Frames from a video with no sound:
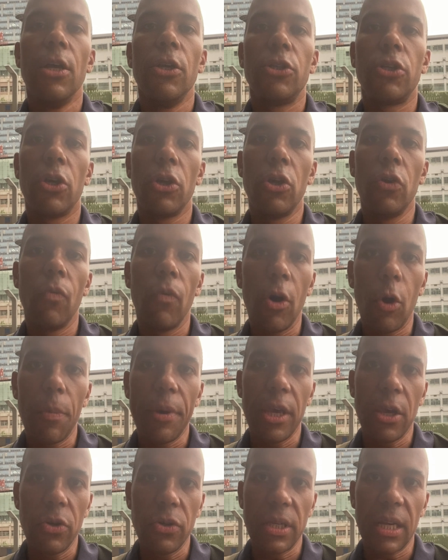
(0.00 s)
So you will
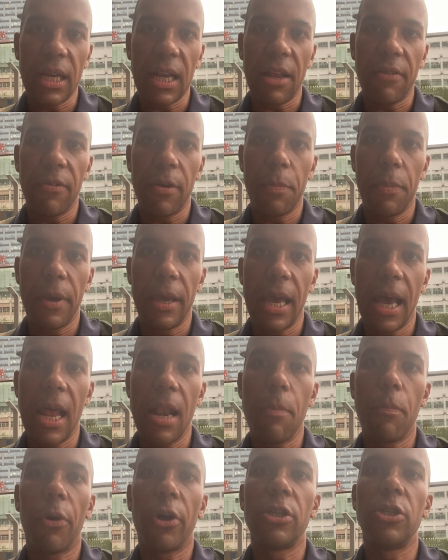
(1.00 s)
be using that
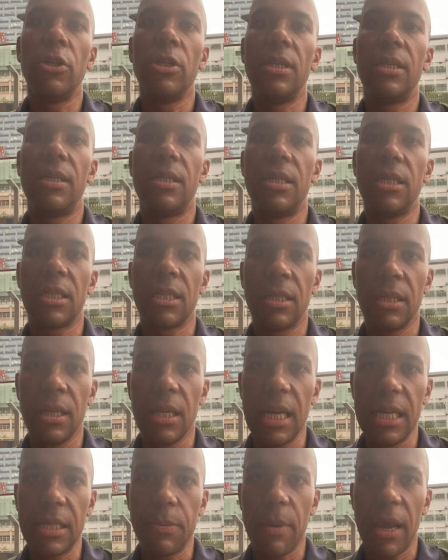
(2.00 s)
VPN, but you just
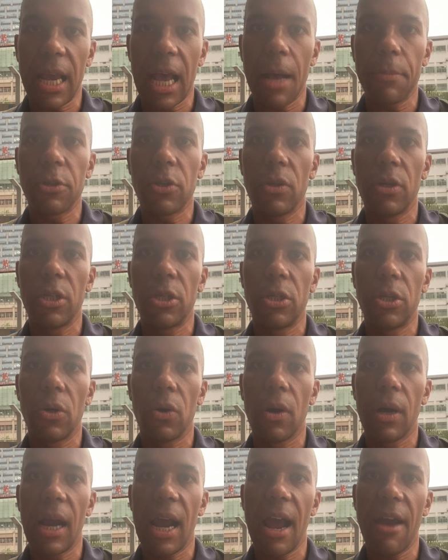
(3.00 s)
need to make absolutely
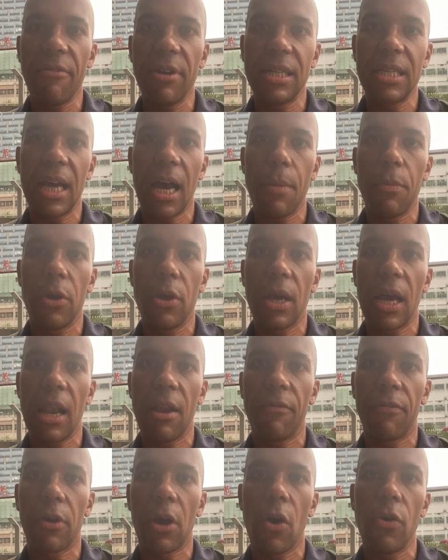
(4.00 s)
sure every time you kind
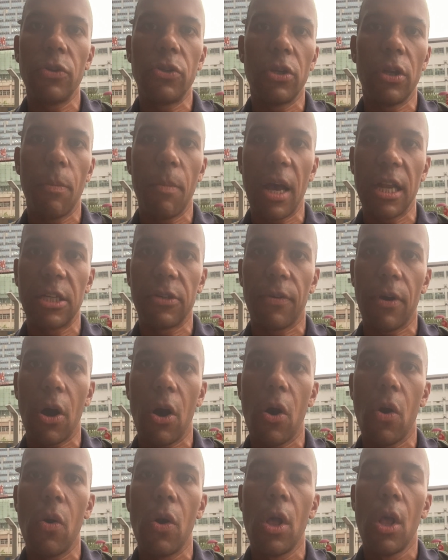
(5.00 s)
of go into the
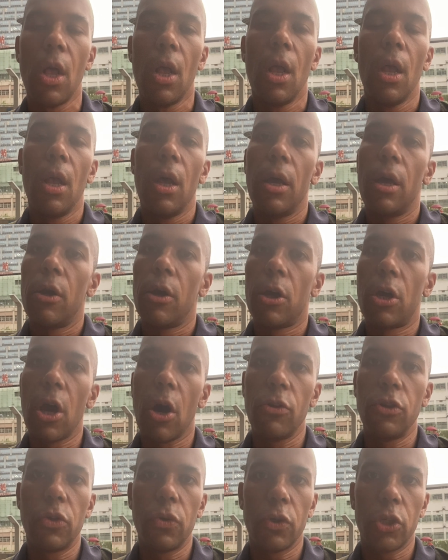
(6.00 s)
metro,
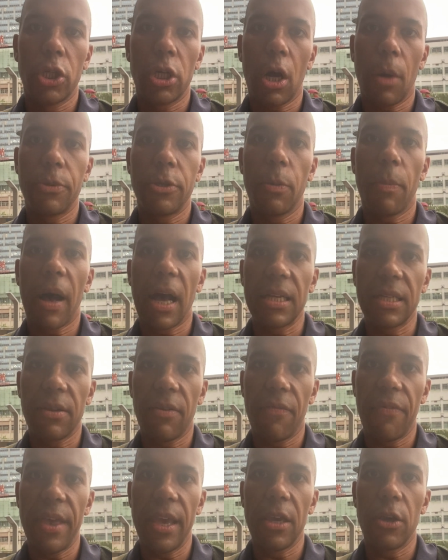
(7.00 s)
go into a shop to buy
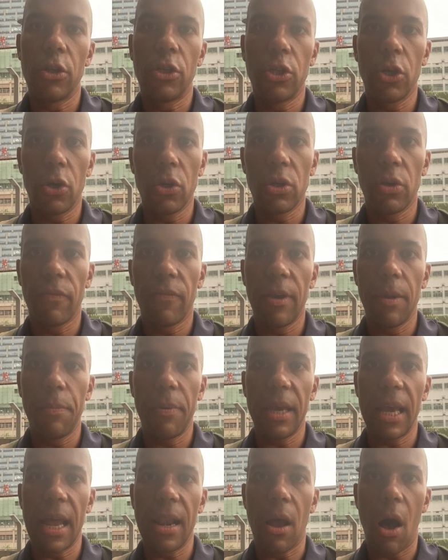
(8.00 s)
something, you turn your
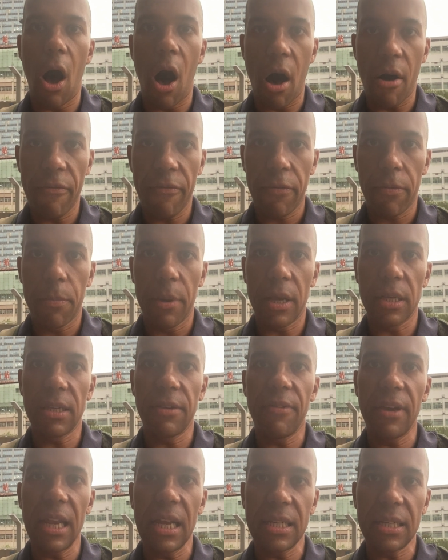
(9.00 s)
VPN off, because
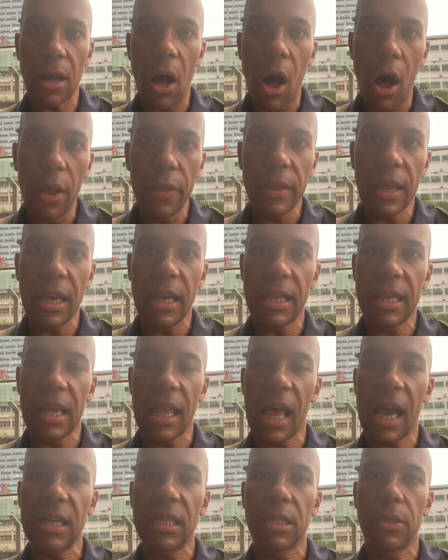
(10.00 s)
if it is on, then it
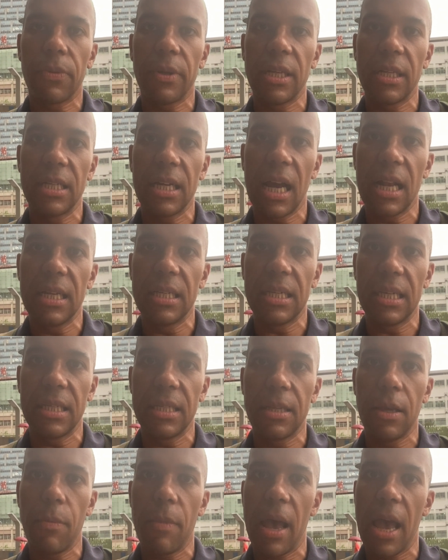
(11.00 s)
clashes with the Chinese
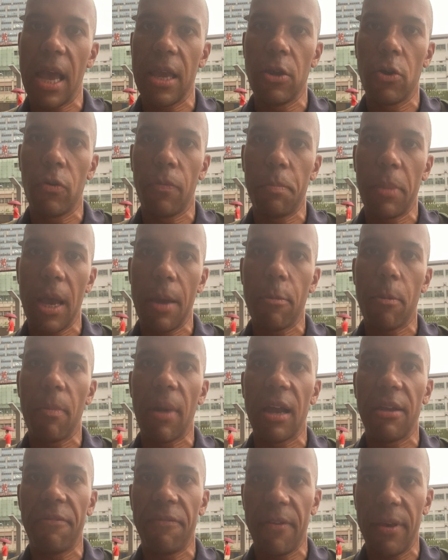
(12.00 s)
system and your payment
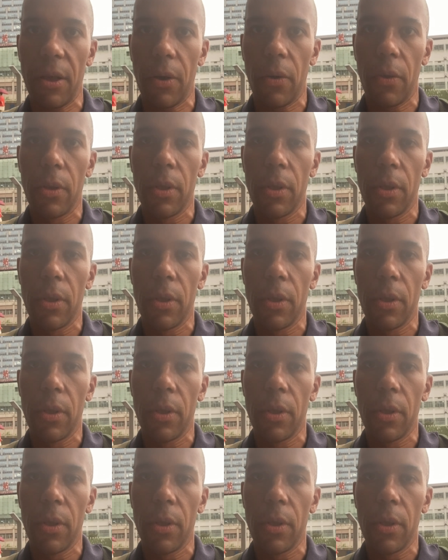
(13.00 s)
might fail.